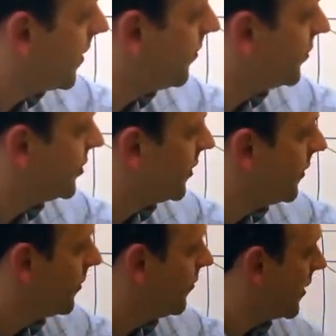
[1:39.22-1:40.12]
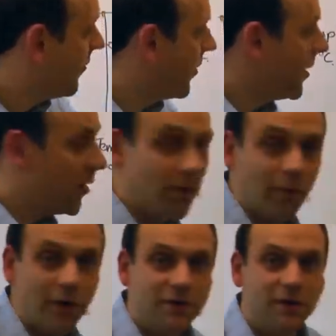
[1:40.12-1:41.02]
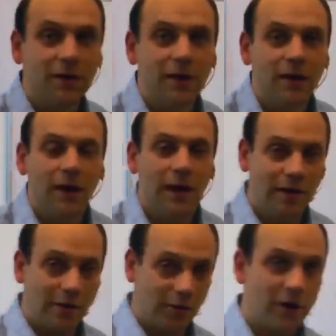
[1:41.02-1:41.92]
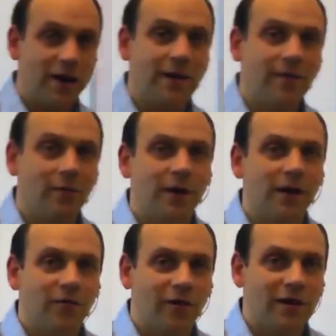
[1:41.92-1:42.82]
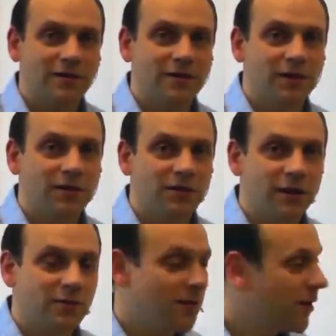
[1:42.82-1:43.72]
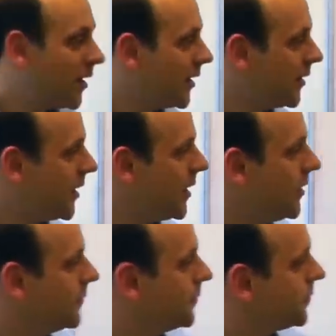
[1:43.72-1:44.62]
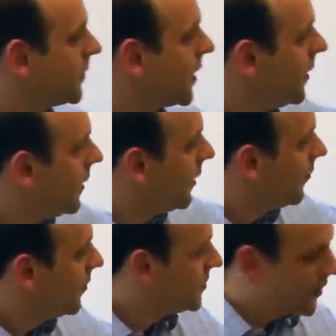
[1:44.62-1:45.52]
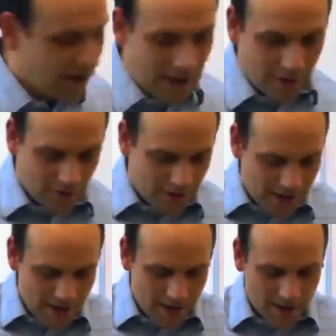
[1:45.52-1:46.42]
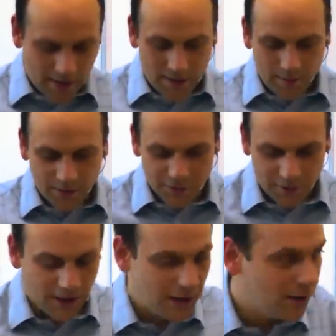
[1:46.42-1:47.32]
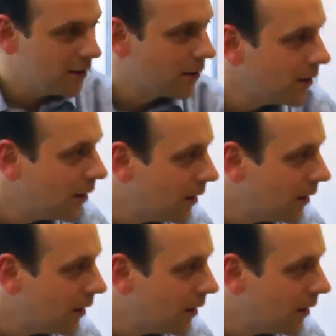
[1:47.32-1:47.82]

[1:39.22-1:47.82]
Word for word: temperature, whatever that number was, and that would, again there would be an arrest associated with the latent heat. If we took an alloy here in between,